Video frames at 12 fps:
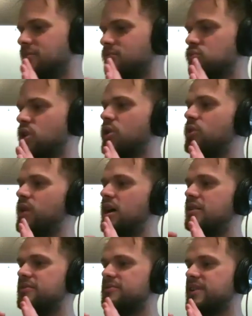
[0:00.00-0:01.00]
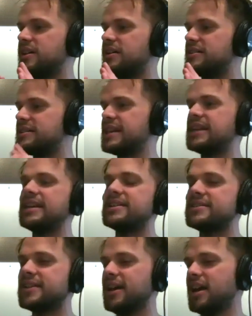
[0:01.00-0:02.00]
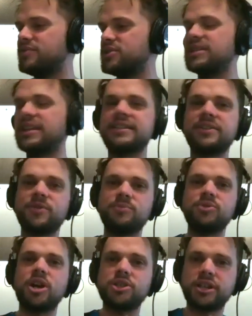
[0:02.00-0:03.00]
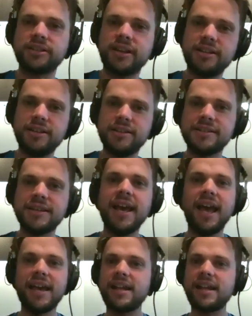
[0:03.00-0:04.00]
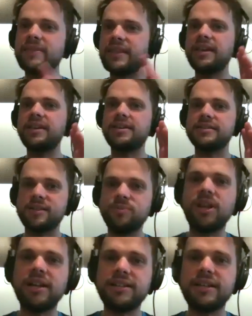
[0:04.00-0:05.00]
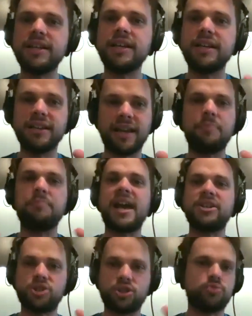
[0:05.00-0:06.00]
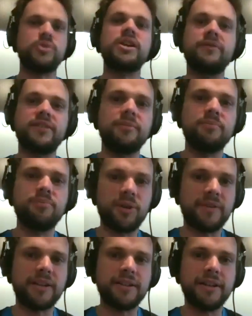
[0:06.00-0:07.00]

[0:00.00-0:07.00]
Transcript: row of stickies of just like different project ideas, and I think SimpleID like matched three of them perfectly.